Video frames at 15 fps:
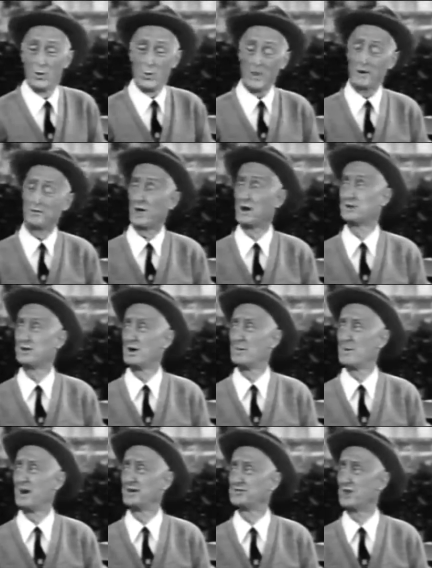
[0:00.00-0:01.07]
Why don't I tell
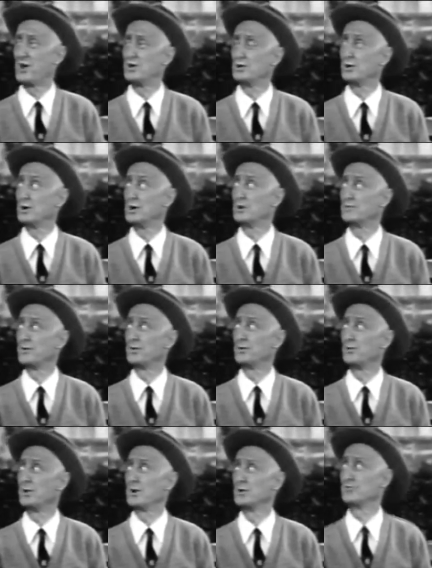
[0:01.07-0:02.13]
my son you're here for the
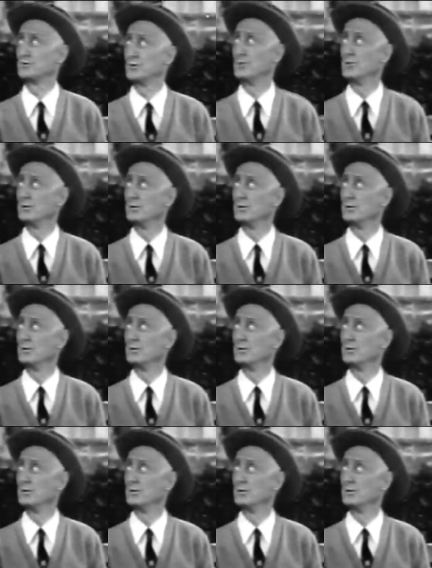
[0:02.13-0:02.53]
rehearsal?